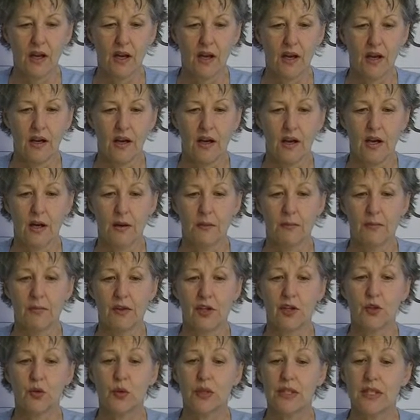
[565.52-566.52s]

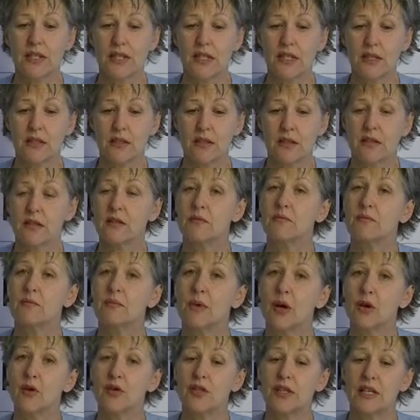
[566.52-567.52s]
the Twitter
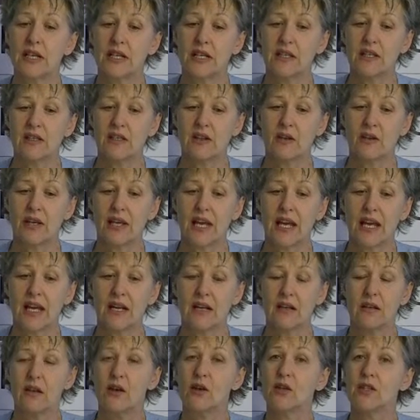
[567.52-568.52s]
postings. So again,
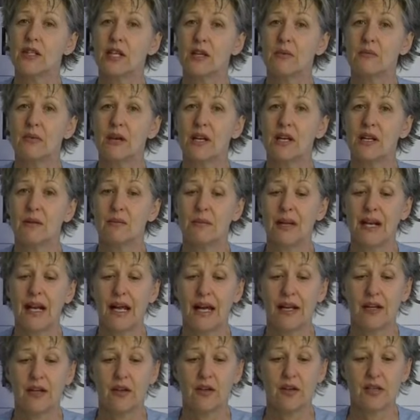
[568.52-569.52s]
Hotel Berna
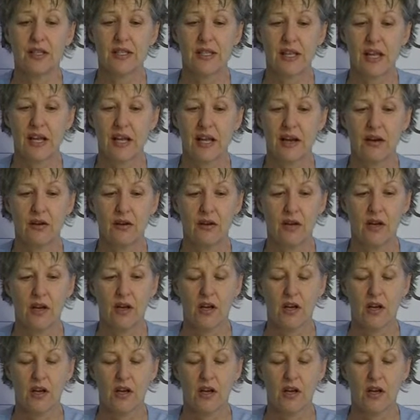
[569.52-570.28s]
Milano is there.